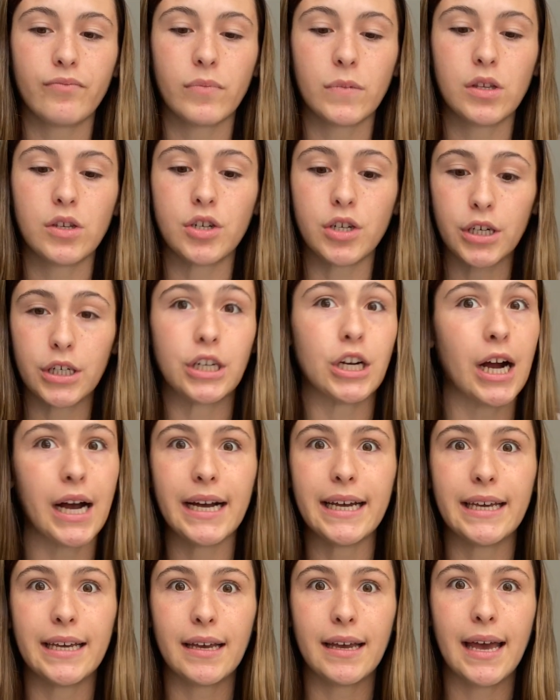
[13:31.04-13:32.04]
start
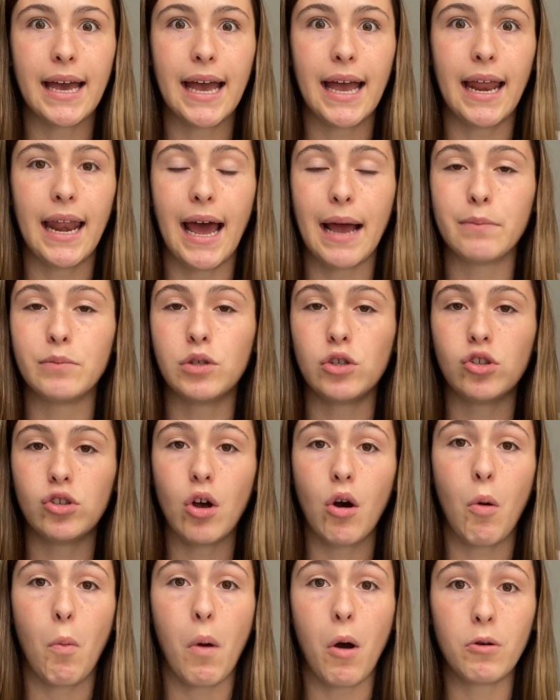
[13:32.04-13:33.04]
crying and I'm
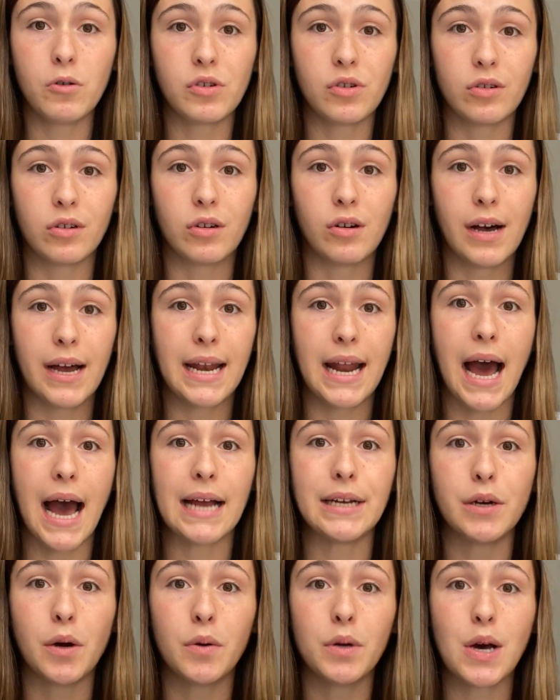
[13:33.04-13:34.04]
so emotional and
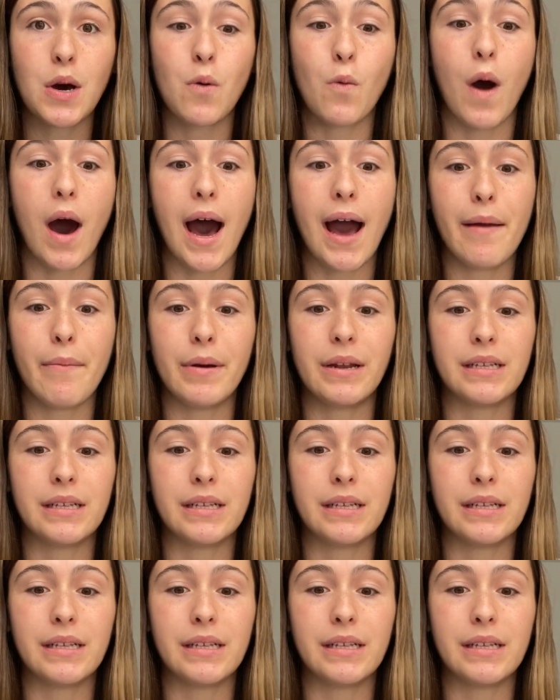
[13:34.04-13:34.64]
I don't know why,